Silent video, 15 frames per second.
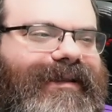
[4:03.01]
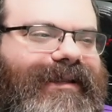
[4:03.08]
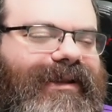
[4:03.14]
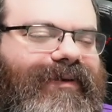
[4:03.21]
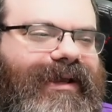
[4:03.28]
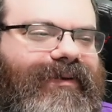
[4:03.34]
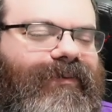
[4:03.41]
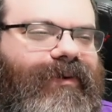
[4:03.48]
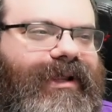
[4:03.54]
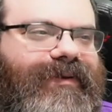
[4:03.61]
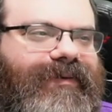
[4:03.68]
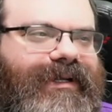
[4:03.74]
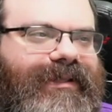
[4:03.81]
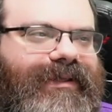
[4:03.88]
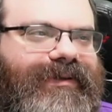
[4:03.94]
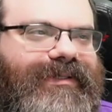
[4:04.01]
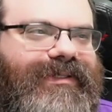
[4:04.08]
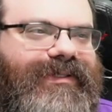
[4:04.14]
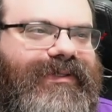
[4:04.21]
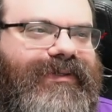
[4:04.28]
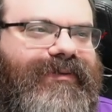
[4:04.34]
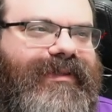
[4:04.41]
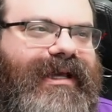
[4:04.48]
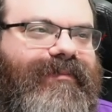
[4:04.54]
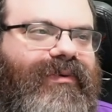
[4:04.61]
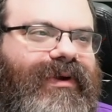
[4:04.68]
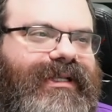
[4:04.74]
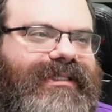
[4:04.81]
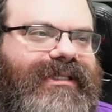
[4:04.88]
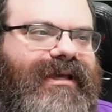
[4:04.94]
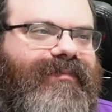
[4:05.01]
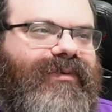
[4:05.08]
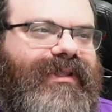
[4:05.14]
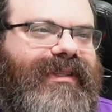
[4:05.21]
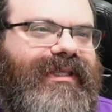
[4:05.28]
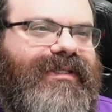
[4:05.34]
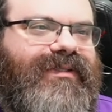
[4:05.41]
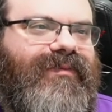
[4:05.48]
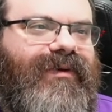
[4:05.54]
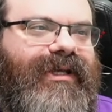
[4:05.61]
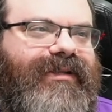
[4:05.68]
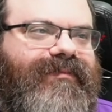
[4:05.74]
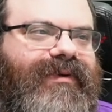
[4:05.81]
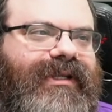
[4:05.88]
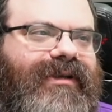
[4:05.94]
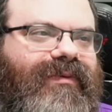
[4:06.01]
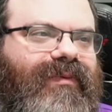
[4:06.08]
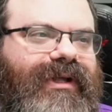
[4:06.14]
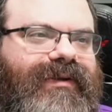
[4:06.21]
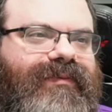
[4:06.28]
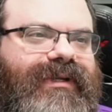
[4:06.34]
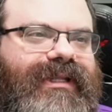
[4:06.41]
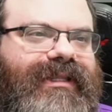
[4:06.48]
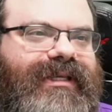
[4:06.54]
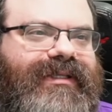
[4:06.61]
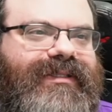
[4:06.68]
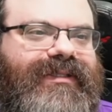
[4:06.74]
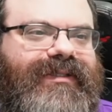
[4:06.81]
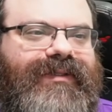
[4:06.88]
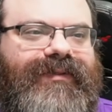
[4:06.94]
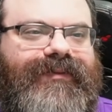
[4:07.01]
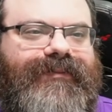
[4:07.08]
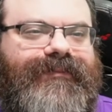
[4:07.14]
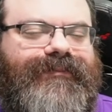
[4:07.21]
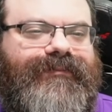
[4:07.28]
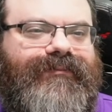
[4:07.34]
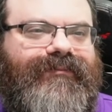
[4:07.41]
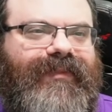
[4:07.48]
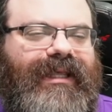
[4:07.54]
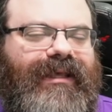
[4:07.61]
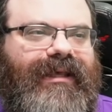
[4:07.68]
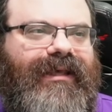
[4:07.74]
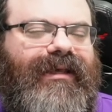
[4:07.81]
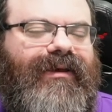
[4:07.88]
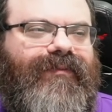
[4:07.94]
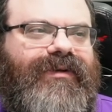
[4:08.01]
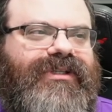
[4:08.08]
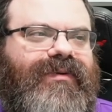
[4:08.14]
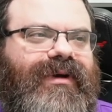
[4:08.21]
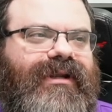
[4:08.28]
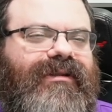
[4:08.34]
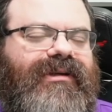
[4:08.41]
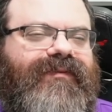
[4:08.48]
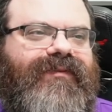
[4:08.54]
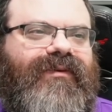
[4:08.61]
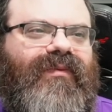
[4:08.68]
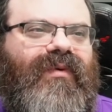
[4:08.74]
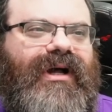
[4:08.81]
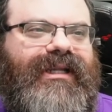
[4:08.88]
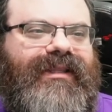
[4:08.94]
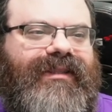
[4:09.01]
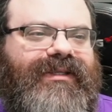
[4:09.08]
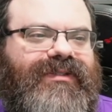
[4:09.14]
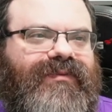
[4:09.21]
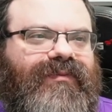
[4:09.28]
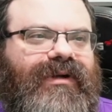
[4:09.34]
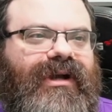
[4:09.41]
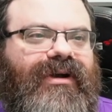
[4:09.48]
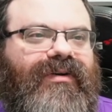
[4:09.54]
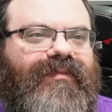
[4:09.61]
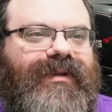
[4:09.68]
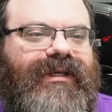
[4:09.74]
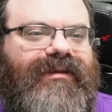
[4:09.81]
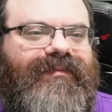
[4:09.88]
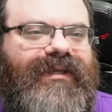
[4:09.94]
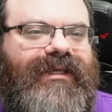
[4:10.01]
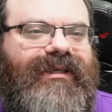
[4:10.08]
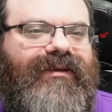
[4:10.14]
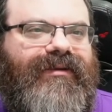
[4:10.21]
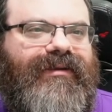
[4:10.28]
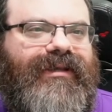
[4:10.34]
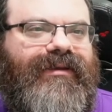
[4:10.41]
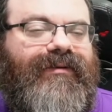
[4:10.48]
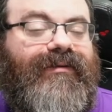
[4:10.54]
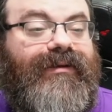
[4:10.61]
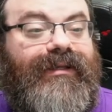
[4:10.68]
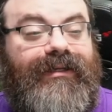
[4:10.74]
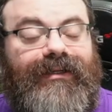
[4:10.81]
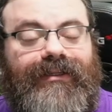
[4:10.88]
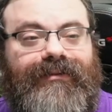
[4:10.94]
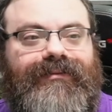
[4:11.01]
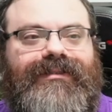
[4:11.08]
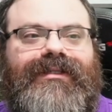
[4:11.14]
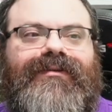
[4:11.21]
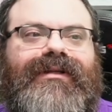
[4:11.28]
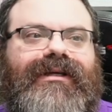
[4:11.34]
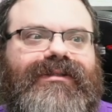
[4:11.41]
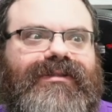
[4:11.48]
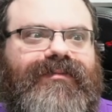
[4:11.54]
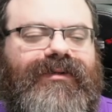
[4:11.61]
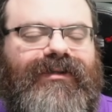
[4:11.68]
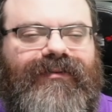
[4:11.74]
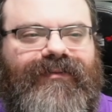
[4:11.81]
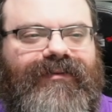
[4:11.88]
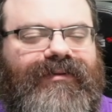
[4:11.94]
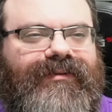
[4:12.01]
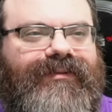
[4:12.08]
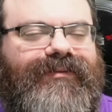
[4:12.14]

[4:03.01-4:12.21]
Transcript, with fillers: Anyway, one and one of those two. That points up with this one, putting a one in one of these two. We do want to look for one in this row, but it can be here, here, or here, so not super helpful.